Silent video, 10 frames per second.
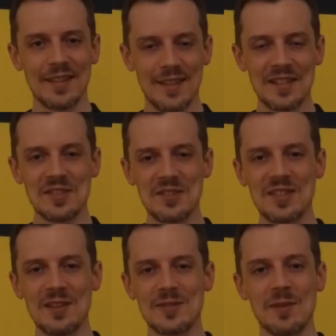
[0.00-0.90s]
things to
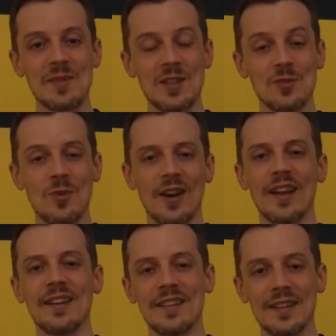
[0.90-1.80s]
see if something's wrong.
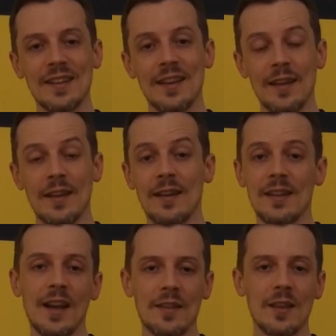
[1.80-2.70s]
And
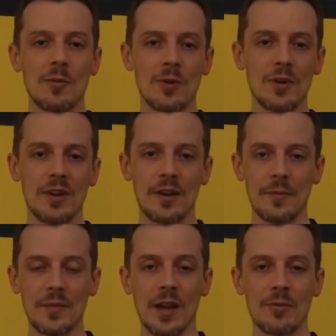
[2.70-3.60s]
yeah, they were
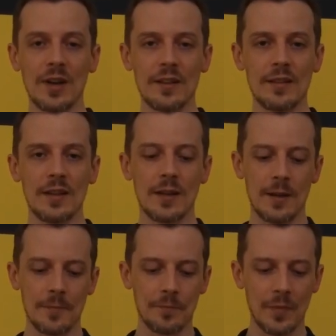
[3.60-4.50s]
yeah, running
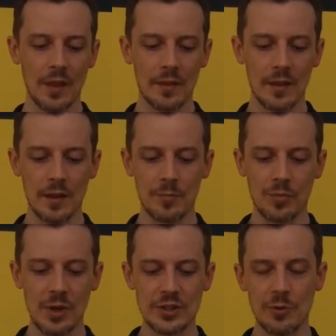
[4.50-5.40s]
the
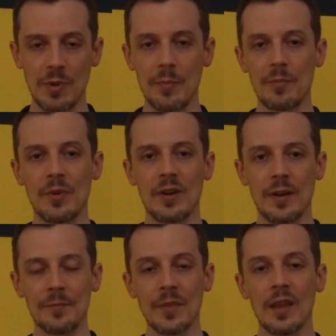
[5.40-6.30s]
pressure pump
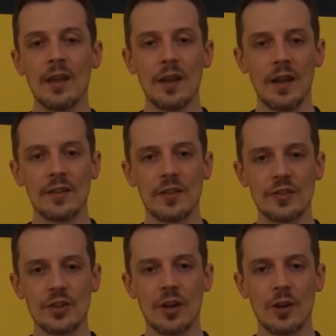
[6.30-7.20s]
at
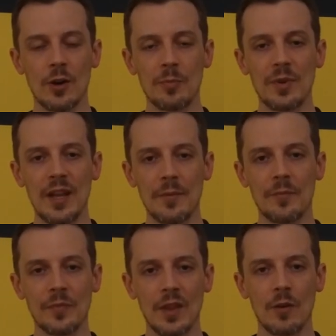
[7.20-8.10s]
such a high
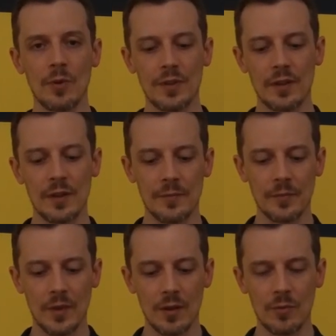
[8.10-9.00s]
RPM
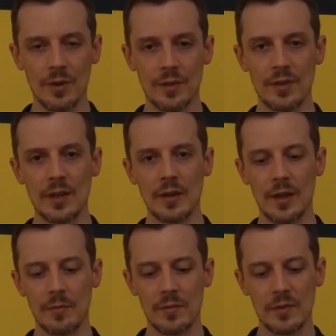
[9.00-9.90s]
with
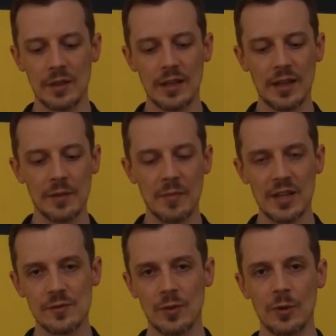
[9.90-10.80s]
the inlet
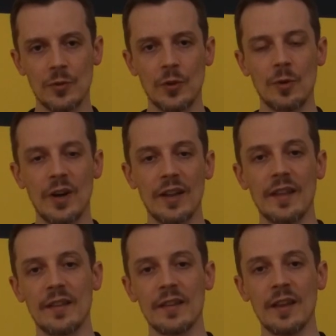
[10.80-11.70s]
mass flow so high
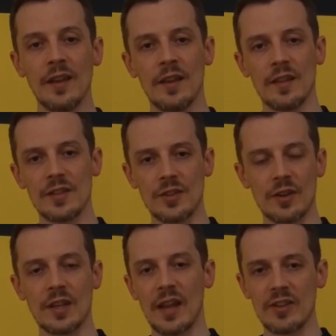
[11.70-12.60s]
that they
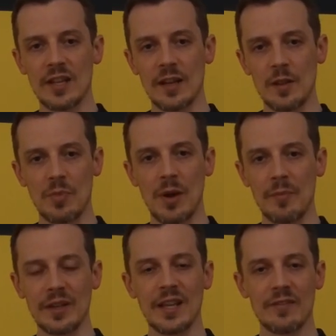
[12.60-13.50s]
started cavitating the pump.
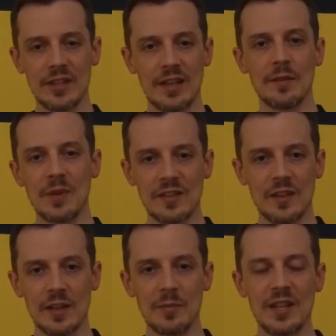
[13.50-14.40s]
And cavitating
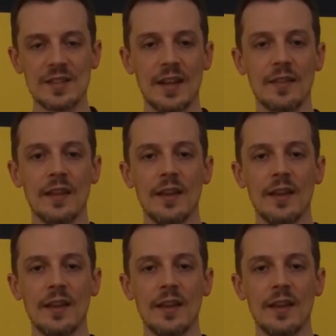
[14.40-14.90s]
basically means that